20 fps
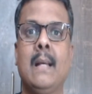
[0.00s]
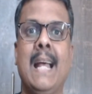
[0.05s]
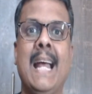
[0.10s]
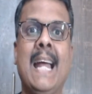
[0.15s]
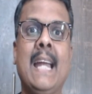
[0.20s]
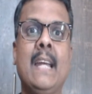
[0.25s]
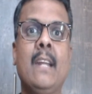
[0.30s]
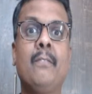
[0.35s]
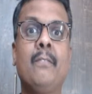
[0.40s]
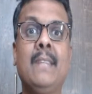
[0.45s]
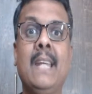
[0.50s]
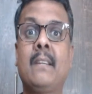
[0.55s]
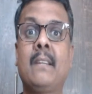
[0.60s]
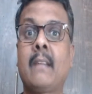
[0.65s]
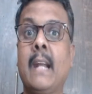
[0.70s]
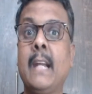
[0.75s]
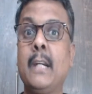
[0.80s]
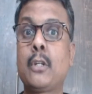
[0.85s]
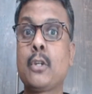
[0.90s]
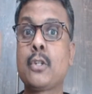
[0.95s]
and if they
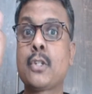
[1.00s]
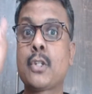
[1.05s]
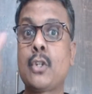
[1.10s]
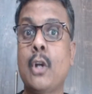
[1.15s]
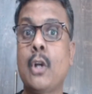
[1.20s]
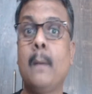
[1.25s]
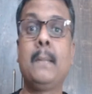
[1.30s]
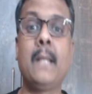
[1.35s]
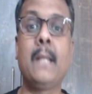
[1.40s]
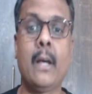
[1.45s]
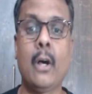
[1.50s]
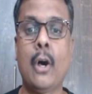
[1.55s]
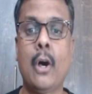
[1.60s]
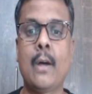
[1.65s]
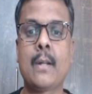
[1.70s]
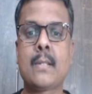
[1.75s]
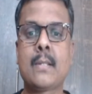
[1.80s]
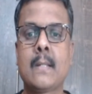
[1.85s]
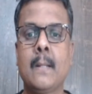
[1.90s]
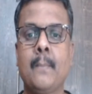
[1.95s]
try to stop the
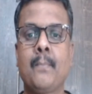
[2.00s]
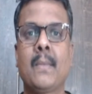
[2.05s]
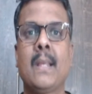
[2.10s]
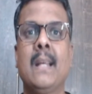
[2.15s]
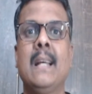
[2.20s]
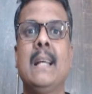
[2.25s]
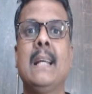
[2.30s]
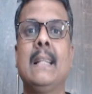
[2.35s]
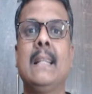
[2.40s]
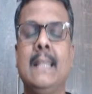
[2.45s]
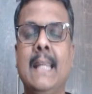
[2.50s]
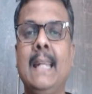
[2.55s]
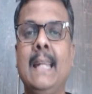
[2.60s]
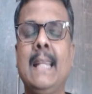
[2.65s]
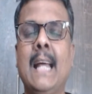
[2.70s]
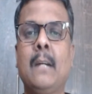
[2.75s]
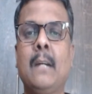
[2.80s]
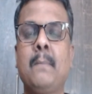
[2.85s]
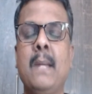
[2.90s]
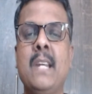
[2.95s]
horse, then
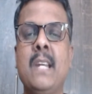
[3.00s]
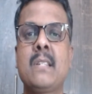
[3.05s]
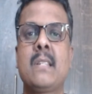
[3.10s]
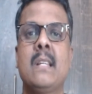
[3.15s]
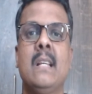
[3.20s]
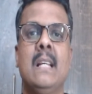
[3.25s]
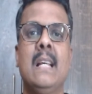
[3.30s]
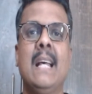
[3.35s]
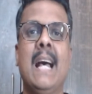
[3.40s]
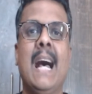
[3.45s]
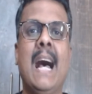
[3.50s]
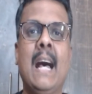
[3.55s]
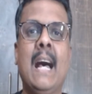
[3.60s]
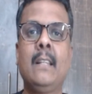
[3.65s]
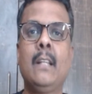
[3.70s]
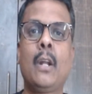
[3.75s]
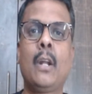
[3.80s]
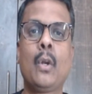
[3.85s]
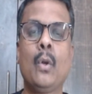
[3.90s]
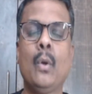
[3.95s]
that means
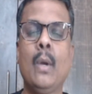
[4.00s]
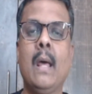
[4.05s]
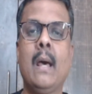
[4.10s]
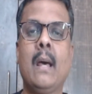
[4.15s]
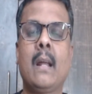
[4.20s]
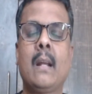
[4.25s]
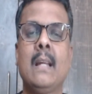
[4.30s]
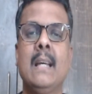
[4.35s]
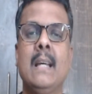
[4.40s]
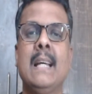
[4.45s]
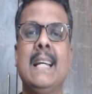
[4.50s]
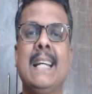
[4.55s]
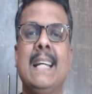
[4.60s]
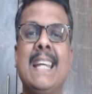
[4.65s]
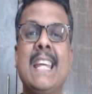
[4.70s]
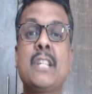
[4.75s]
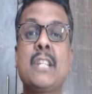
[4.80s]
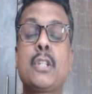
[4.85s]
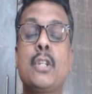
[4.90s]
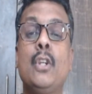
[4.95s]
other ruler
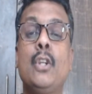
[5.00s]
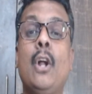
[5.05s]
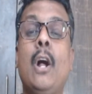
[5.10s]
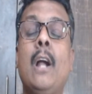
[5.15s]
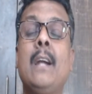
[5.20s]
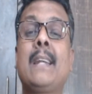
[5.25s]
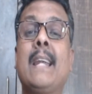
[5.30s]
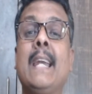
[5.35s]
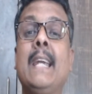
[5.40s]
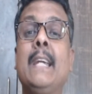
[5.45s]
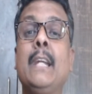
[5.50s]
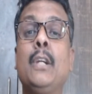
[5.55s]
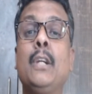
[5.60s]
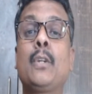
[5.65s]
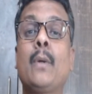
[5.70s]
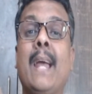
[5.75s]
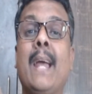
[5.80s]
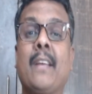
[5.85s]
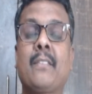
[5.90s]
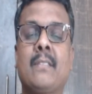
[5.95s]
is not ready
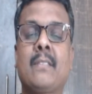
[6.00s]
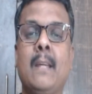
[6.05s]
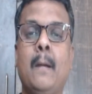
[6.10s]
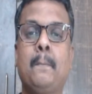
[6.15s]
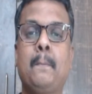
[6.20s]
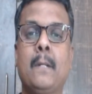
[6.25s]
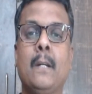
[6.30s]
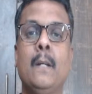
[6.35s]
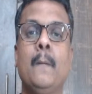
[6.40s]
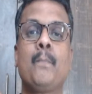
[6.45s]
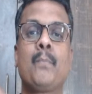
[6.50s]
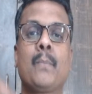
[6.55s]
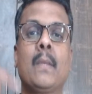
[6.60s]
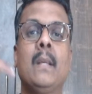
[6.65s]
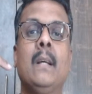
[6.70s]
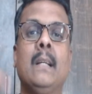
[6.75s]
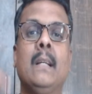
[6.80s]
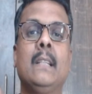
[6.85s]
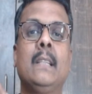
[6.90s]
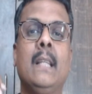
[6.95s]
to accept
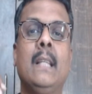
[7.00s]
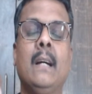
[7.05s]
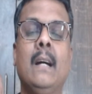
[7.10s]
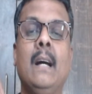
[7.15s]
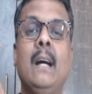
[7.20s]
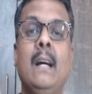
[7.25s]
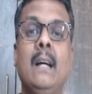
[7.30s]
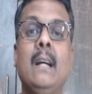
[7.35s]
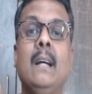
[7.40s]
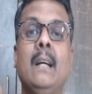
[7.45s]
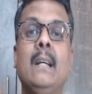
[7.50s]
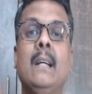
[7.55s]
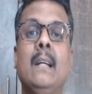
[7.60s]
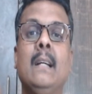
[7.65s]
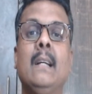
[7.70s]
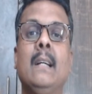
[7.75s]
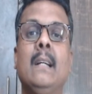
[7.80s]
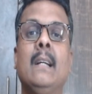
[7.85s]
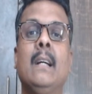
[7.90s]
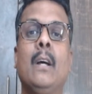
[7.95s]
the
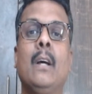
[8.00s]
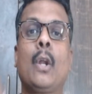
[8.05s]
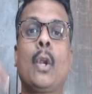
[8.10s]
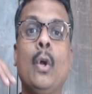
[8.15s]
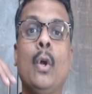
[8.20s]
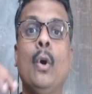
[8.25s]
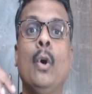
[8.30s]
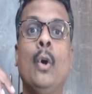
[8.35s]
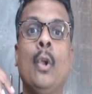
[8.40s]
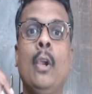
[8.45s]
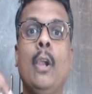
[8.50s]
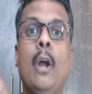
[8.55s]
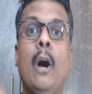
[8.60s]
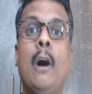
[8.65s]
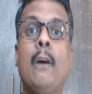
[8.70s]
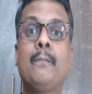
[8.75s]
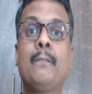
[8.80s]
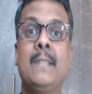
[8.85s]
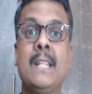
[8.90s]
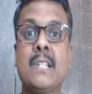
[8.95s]
rule
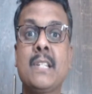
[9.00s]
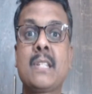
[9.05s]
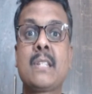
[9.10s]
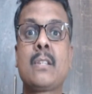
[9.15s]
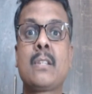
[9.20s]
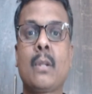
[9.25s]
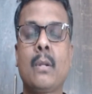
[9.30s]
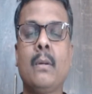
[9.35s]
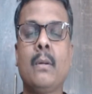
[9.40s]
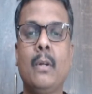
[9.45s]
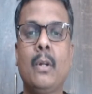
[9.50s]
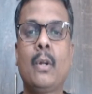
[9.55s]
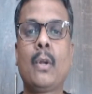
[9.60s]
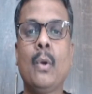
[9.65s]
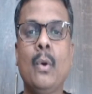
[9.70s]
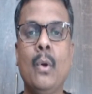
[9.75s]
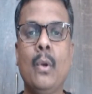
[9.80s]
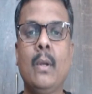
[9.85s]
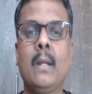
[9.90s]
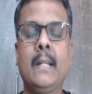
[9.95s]
of this
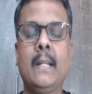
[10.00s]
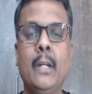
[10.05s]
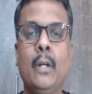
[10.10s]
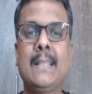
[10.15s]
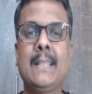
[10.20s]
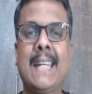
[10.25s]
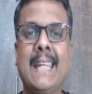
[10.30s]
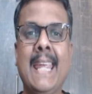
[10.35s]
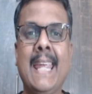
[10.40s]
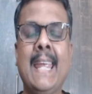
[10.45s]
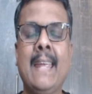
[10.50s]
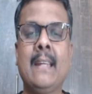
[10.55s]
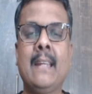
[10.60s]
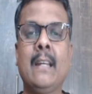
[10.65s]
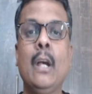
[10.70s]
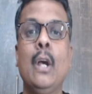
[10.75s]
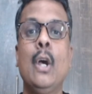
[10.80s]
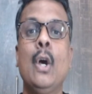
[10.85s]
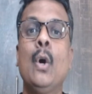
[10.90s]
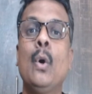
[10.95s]
rule. You know, the
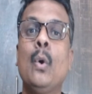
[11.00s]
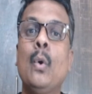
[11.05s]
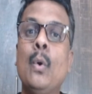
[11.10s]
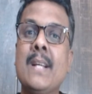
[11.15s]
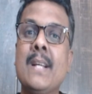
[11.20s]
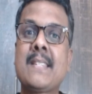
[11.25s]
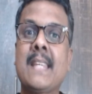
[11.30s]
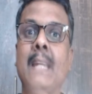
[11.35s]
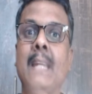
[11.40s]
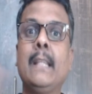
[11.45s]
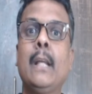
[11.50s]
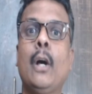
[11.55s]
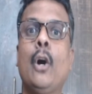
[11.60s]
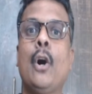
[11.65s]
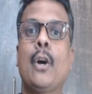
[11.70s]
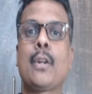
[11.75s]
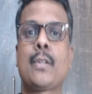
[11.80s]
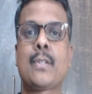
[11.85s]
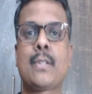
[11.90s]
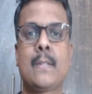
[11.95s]
king who has sent the
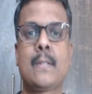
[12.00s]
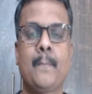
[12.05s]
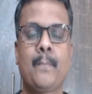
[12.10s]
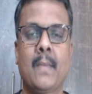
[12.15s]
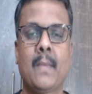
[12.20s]
horse.